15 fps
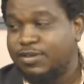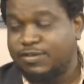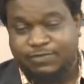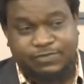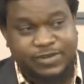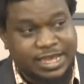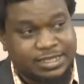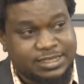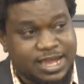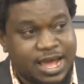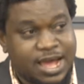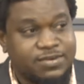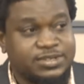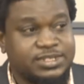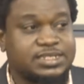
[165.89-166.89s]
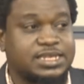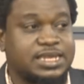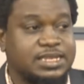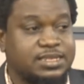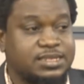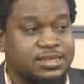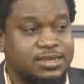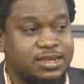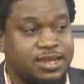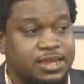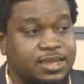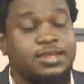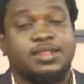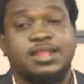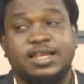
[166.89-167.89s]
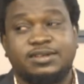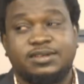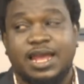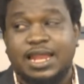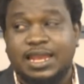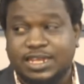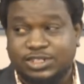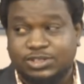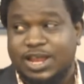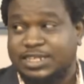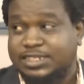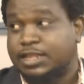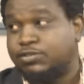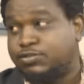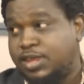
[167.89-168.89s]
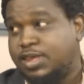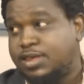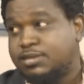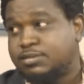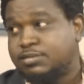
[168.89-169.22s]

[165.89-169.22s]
fighters in the Nigerian election as of today.